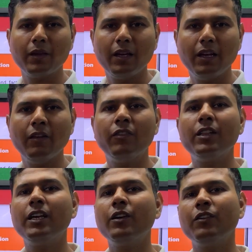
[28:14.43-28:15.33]

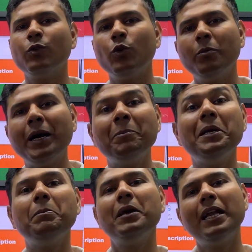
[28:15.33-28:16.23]
Everything is owned by
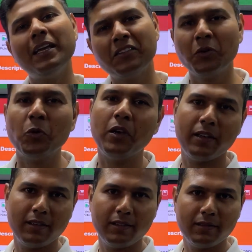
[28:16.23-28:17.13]
people as a whole,
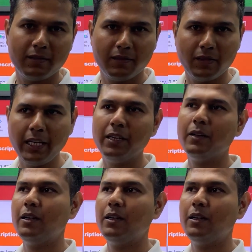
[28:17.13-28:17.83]
right?